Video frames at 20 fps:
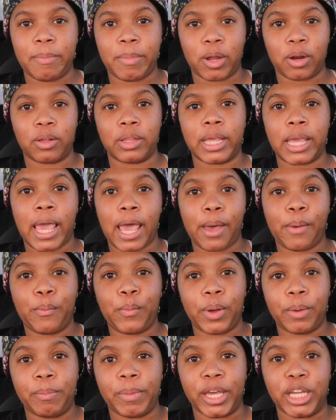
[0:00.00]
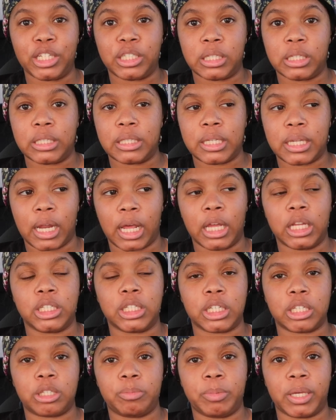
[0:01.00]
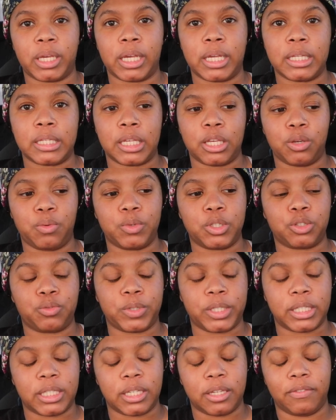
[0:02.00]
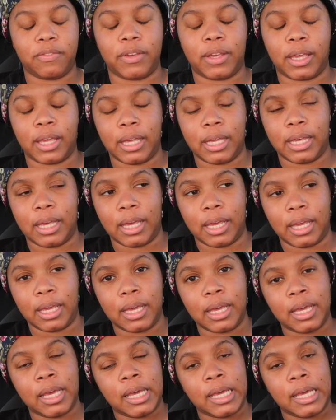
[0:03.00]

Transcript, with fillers: but I only had one patient today just because he was receiving a